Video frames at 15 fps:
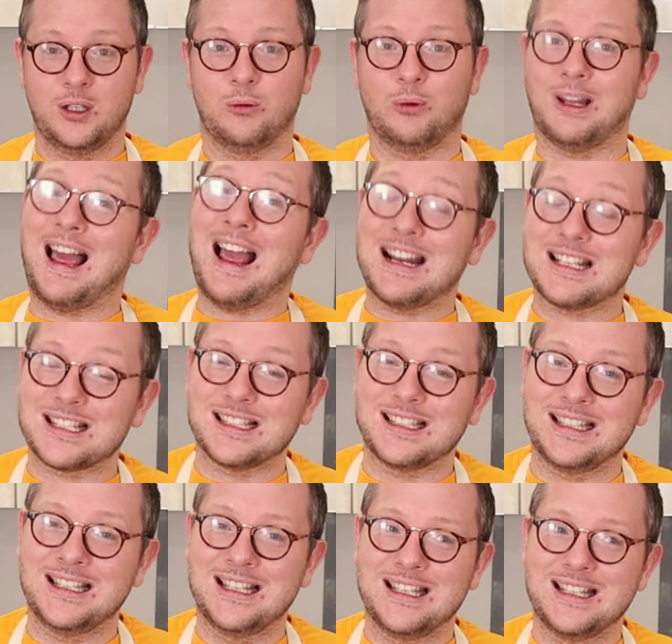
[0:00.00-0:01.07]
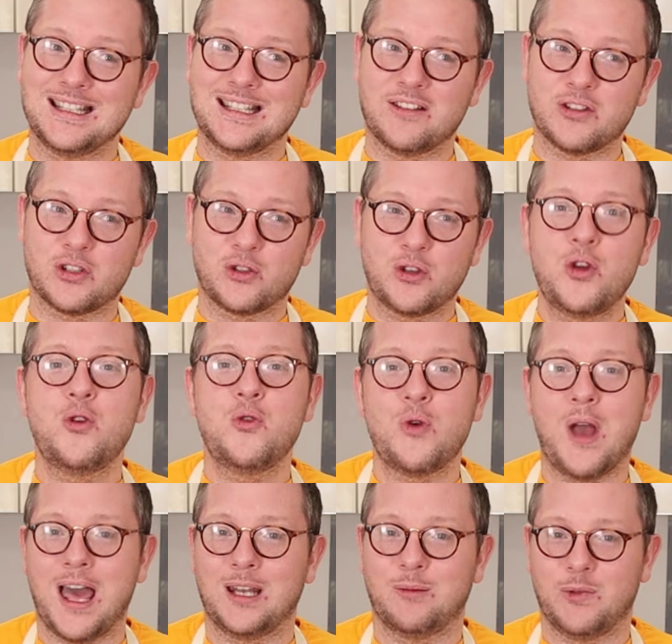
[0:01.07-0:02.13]
Well, actually, there is
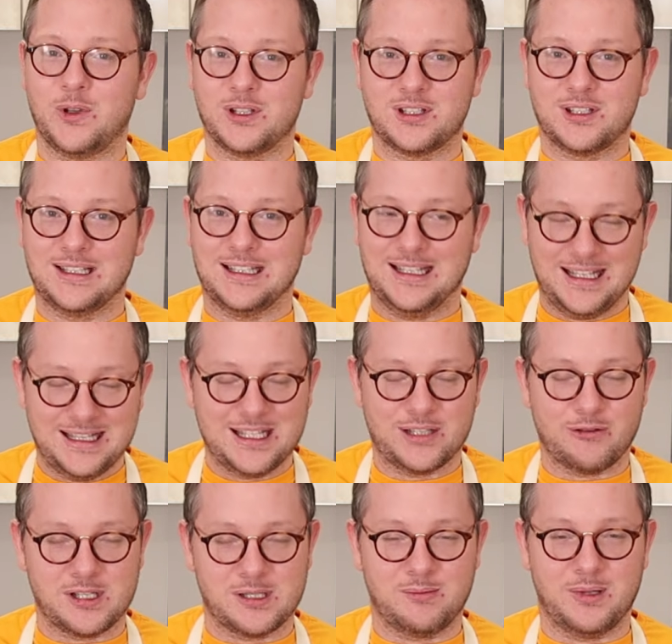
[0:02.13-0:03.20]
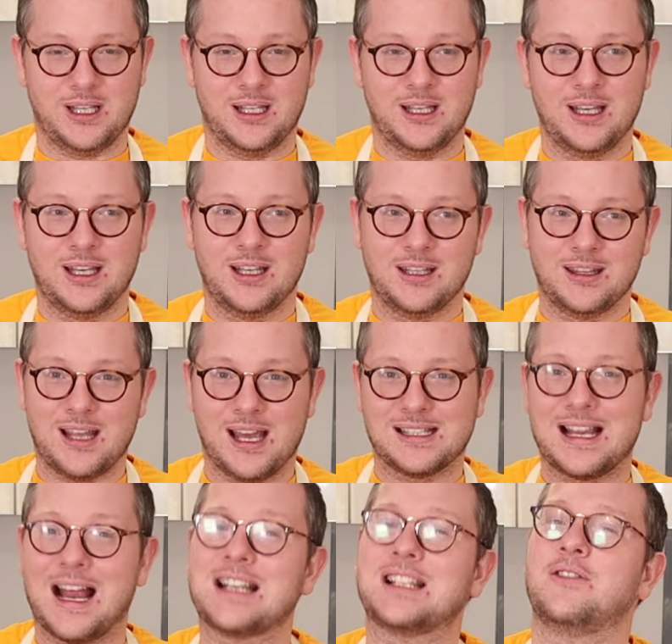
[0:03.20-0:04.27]
2 elements in this recipe
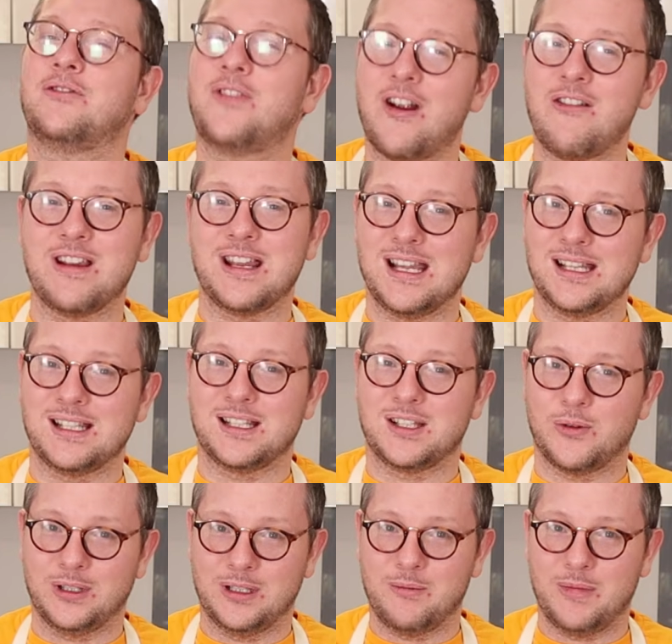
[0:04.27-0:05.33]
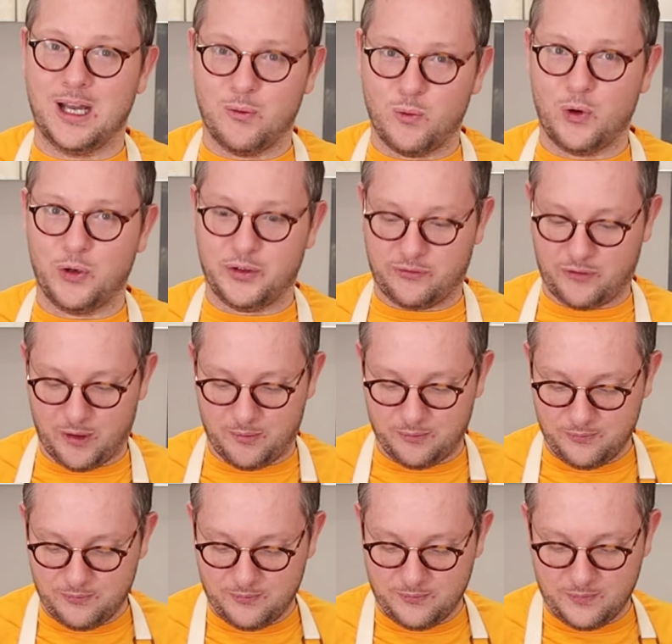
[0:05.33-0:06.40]
that's actually very easy to eliminate water from.
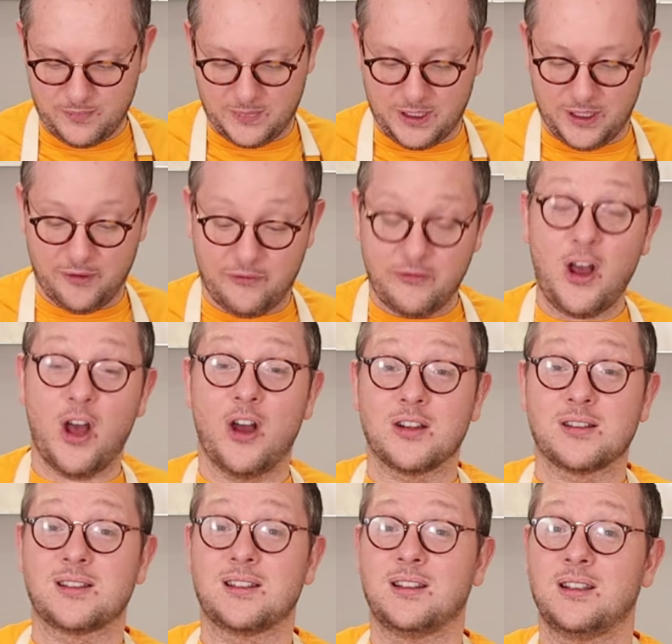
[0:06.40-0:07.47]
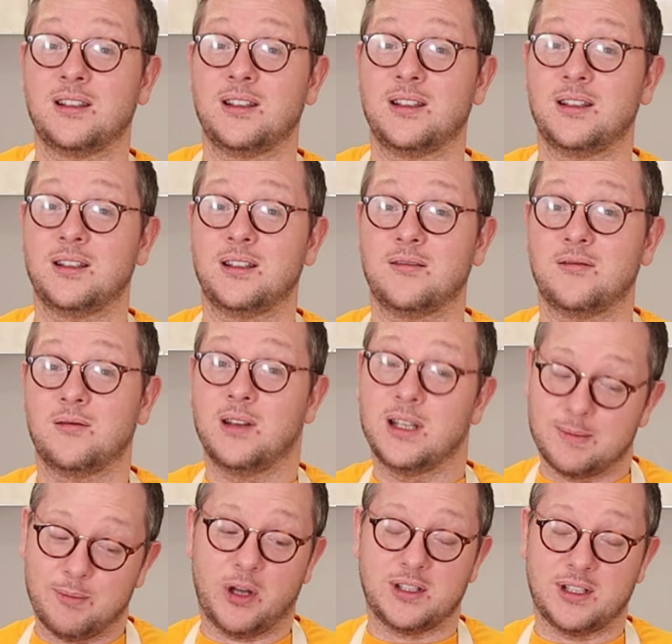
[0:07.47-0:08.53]
And the first
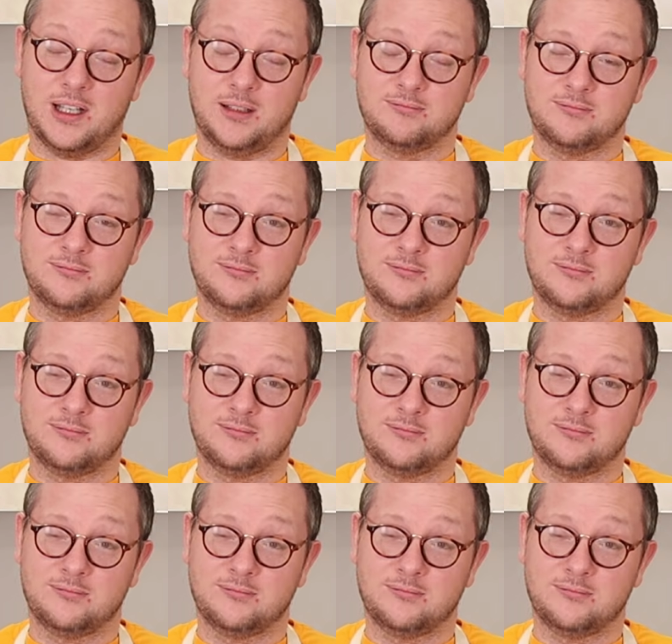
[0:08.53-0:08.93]
is butter.